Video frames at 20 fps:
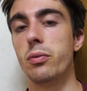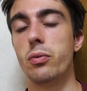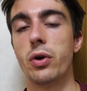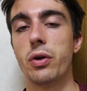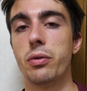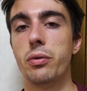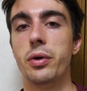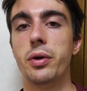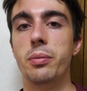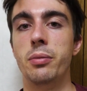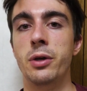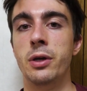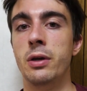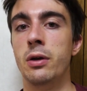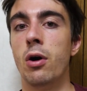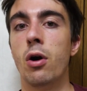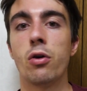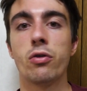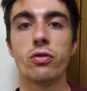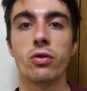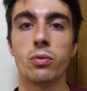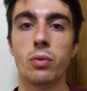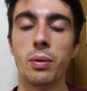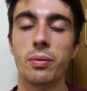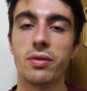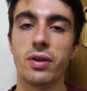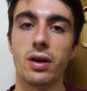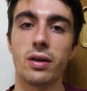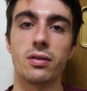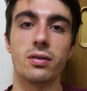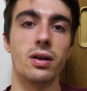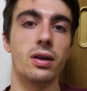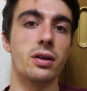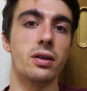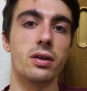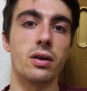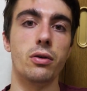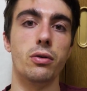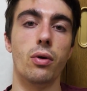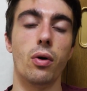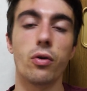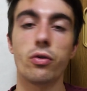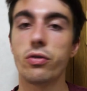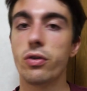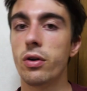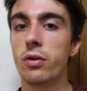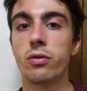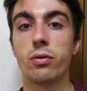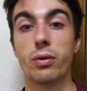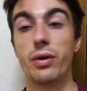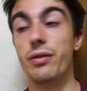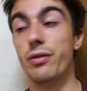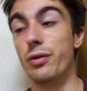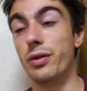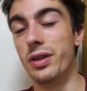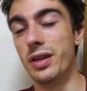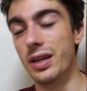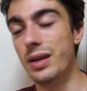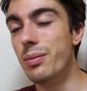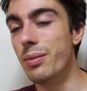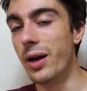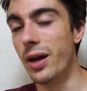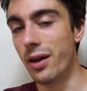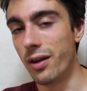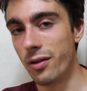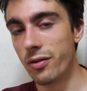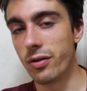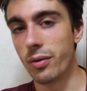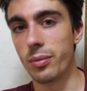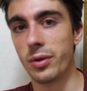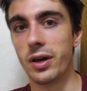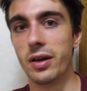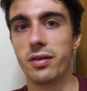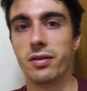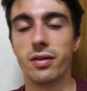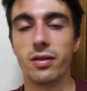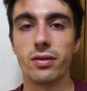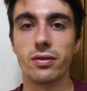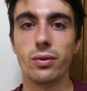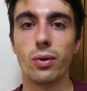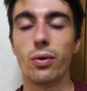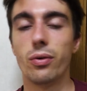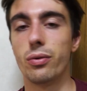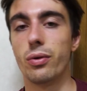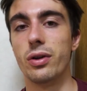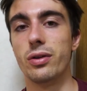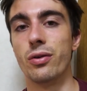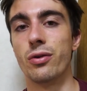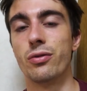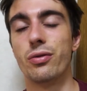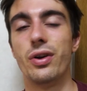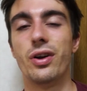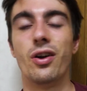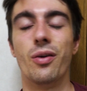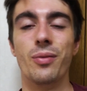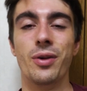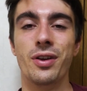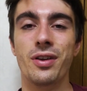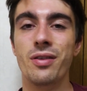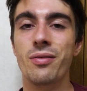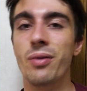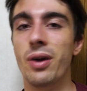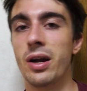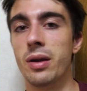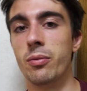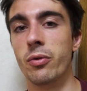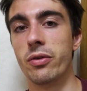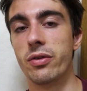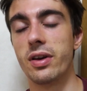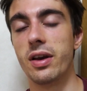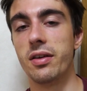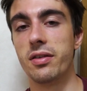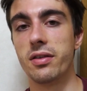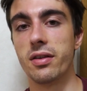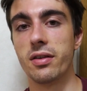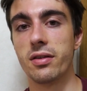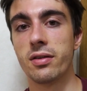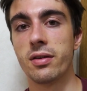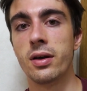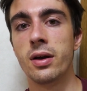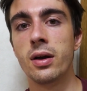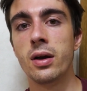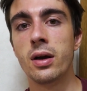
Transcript: whether it be auction websites like Yahoo Auctions or even eBay in some cases, although I don't recommend eBay in most cases.